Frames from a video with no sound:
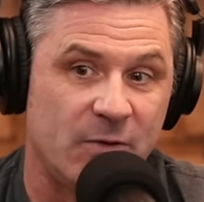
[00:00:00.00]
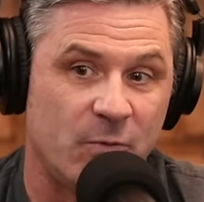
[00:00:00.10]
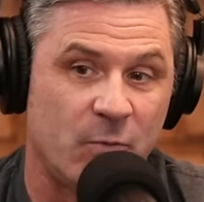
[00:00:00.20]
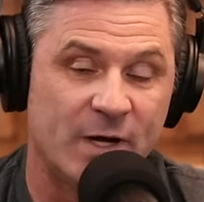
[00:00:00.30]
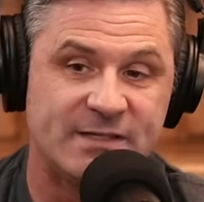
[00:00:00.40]

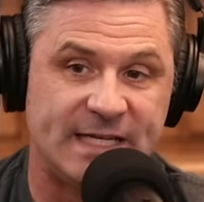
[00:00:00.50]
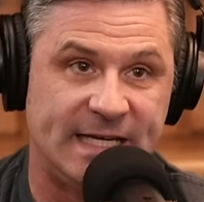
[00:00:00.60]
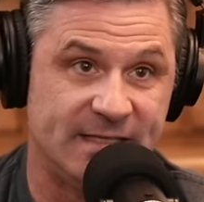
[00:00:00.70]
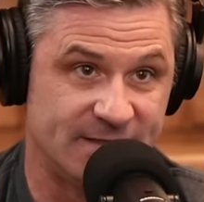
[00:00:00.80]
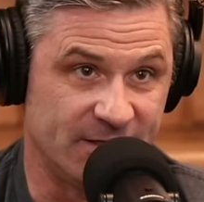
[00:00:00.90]
what's
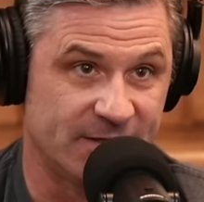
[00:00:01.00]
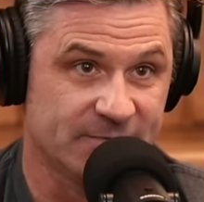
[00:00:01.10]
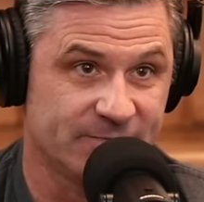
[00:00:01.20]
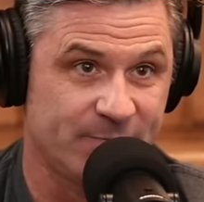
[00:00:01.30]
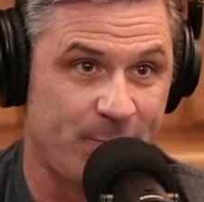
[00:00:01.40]

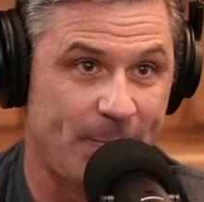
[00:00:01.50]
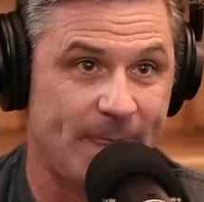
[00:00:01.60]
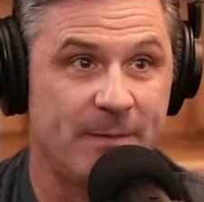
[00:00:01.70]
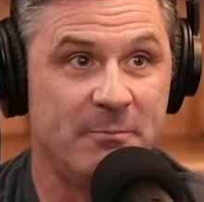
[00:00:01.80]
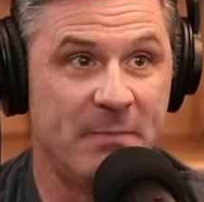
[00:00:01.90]
easier,
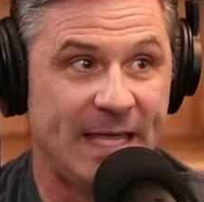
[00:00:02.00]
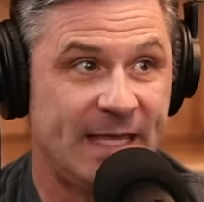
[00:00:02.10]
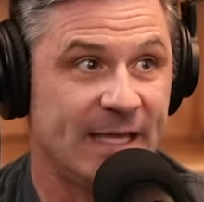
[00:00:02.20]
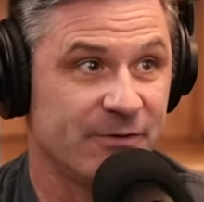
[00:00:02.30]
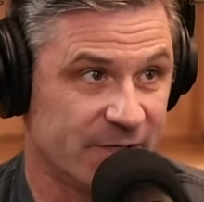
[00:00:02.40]

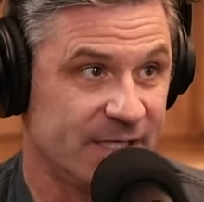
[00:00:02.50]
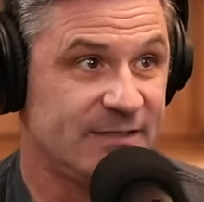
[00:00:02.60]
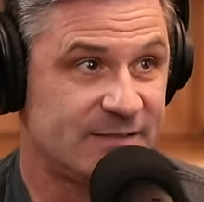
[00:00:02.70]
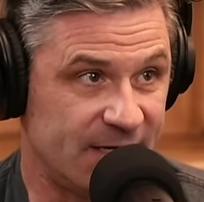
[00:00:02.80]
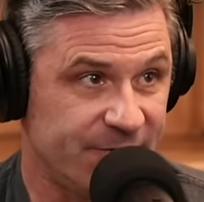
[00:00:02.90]
making it really
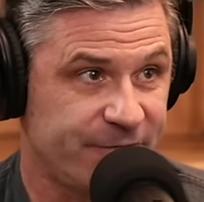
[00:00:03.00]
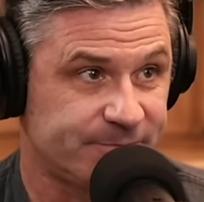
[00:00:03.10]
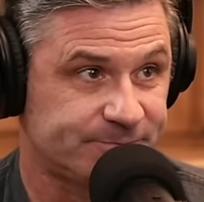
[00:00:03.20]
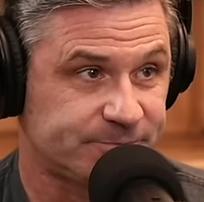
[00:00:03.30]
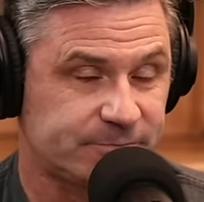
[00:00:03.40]
stiff
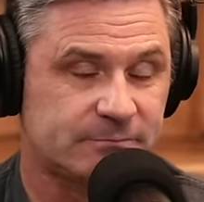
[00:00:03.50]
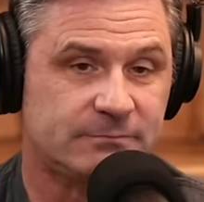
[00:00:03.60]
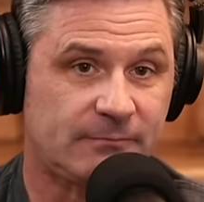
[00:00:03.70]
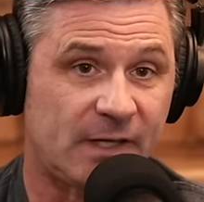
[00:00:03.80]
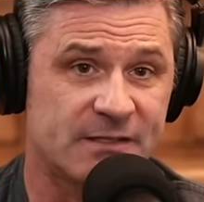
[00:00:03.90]

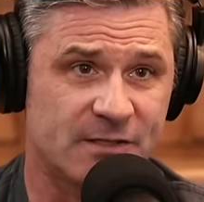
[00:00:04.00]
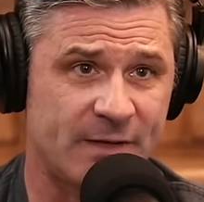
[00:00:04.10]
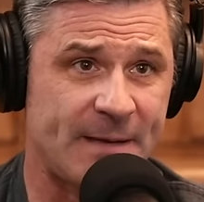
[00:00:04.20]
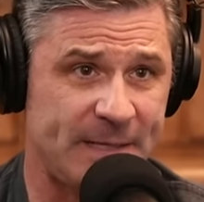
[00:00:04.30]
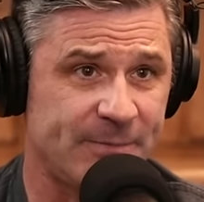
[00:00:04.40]
so
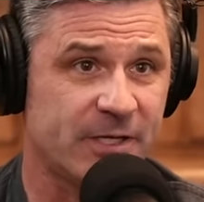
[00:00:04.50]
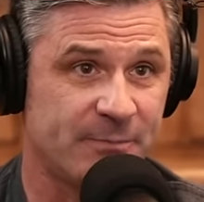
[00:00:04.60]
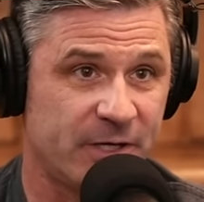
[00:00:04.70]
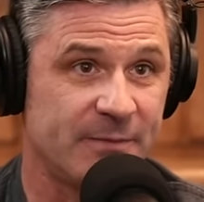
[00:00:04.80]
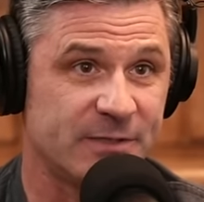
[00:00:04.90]
that people
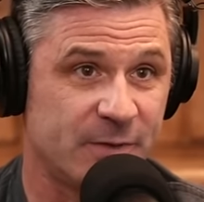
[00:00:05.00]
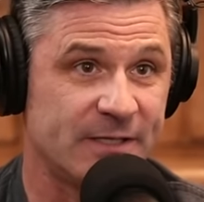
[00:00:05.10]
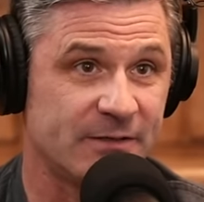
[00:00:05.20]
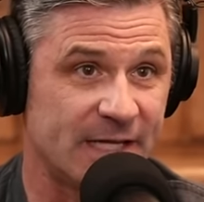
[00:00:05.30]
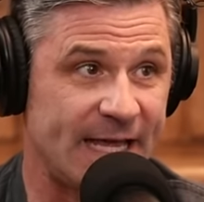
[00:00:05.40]
can put it between
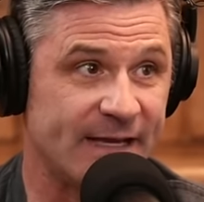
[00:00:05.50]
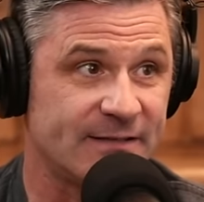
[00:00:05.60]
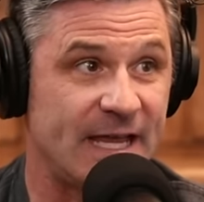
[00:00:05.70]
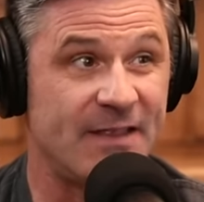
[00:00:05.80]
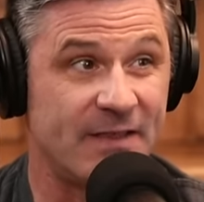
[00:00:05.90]
their
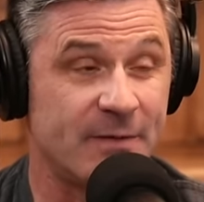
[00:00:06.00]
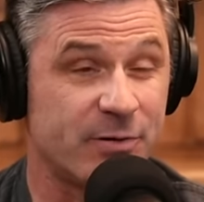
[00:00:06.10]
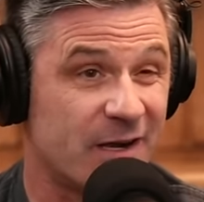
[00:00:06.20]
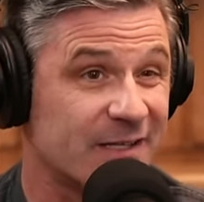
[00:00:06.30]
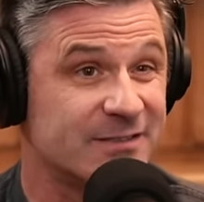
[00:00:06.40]
legs and then the
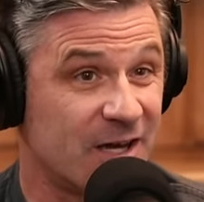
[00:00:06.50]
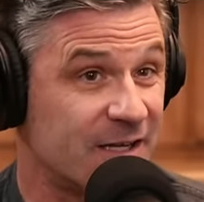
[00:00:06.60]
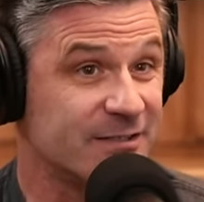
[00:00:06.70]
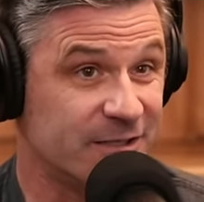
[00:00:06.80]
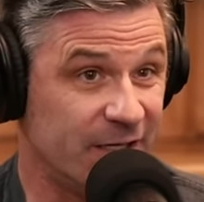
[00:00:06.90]
product's
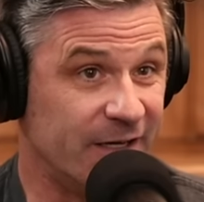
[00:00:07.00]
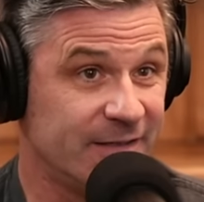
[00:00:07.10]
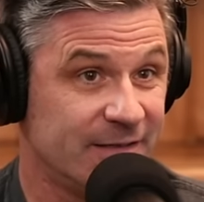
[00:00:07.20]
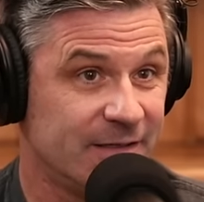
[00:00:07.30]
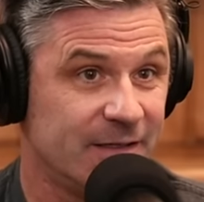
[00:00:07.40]
not as
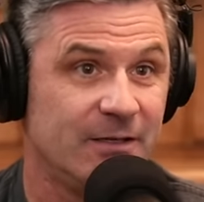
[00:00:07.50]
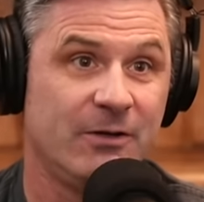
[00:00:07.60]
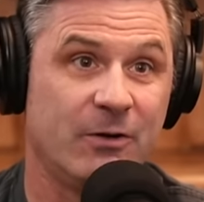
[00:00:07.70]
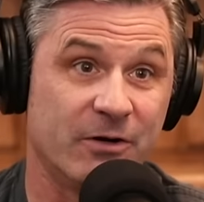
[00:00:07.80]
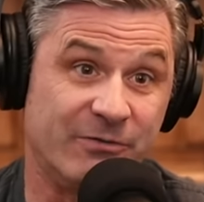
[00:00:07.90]
good
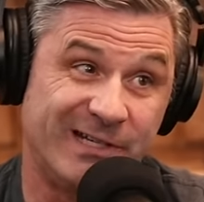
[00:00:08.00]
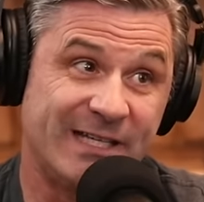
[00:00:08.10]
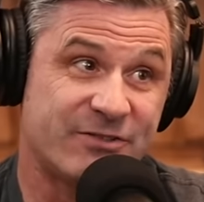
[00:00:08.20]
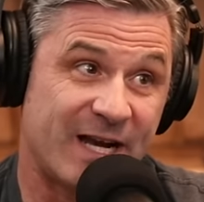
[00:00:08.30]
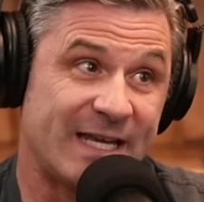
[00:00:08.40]
or
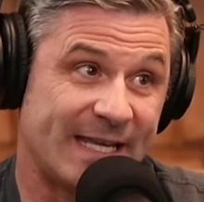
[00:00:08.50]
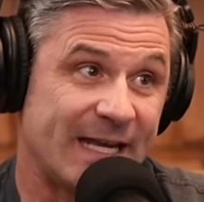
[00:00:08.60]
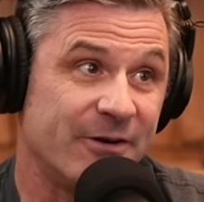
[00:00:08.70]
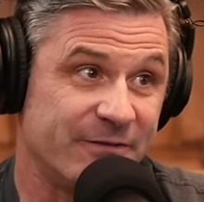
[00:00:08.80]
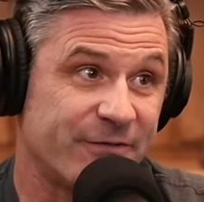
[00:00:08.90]
really trying to
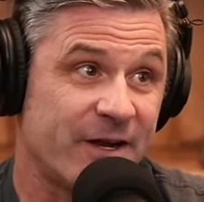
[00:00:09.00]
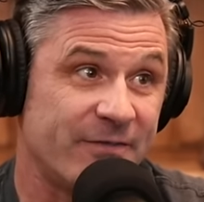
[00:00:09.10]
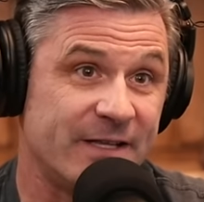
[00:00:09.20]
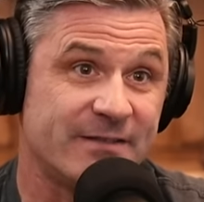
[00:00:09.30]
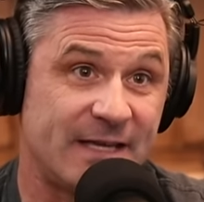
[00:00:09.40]
get out in front
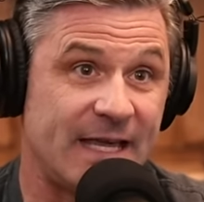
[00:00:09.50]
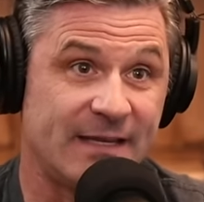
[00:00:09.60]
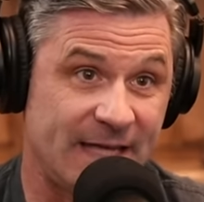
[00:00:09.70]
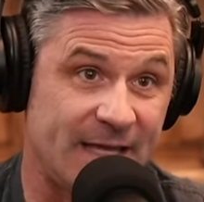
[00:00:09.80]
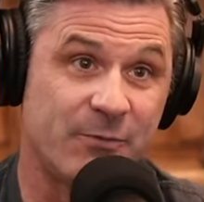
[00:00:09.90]
of it and say,
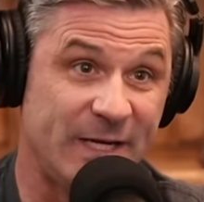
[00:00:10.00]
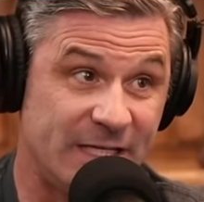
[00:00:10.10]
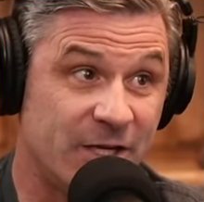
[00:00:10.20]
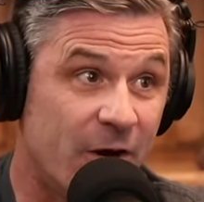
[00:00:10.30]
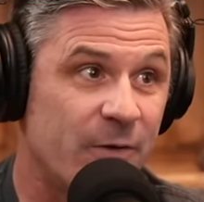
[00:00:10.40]
"Hey, we
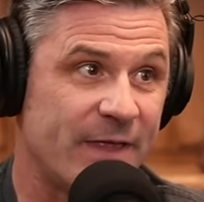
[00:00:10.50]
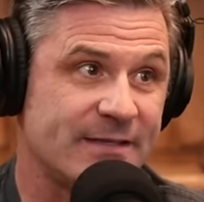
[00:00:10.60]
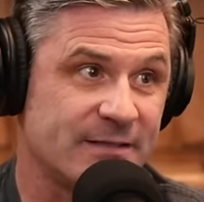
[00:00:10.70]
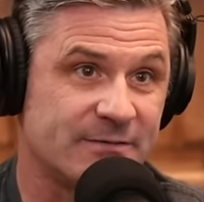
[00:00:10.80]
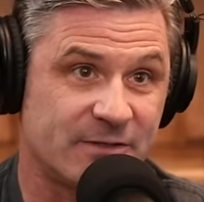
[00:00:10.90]
know
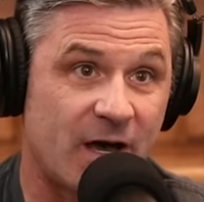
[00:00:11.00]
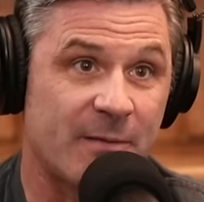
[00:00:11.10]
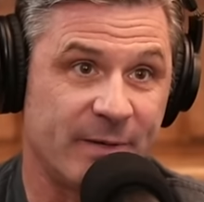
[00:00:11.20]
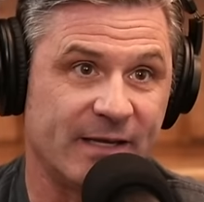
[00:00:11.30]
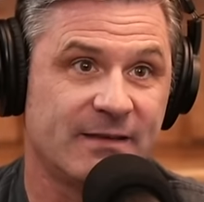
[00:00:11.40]
that's a
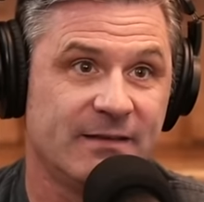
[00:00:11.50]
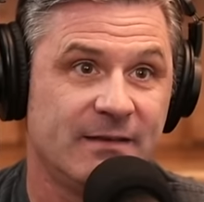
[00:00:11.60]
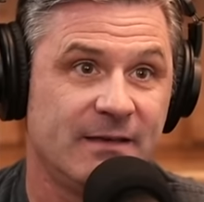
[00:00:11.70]
topic."